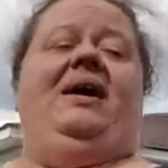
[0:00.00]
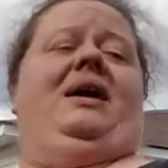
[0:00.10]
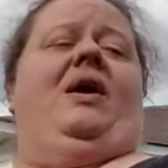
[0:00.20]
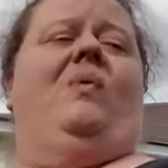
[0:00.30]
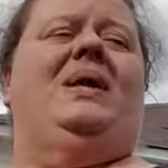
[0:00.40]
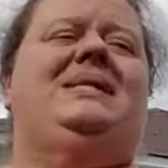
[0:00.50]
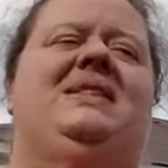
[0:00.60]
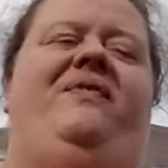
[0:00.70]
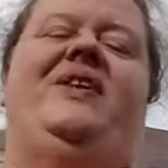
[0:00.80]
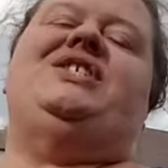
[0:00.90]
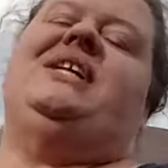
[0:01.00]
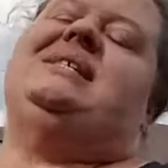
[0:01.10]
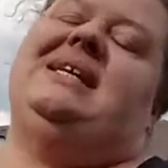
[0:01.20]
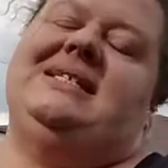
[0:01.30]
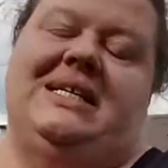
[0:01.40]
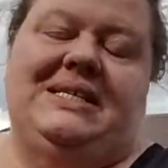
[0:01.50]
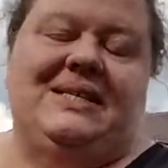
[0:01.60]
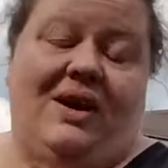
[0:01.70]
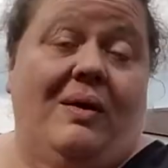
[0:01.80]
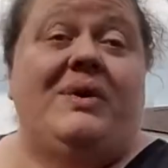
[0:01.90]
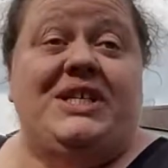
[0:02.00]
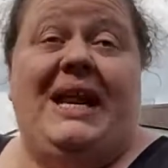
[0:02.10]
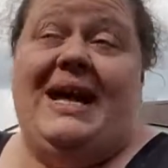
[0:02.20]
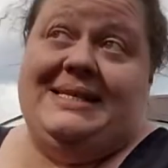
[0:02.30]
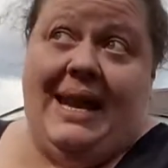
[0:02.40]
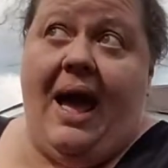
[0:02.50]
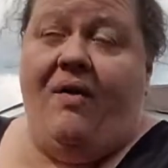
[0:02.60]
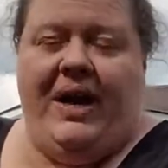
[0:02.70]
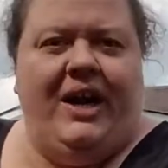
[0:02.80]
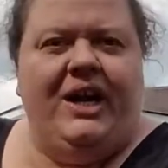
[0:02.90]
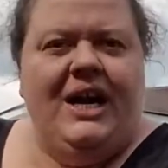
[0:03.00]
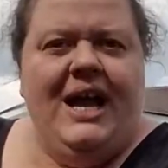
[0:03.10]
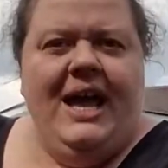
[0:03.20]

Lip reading: once the fishing season has started, which it has now here,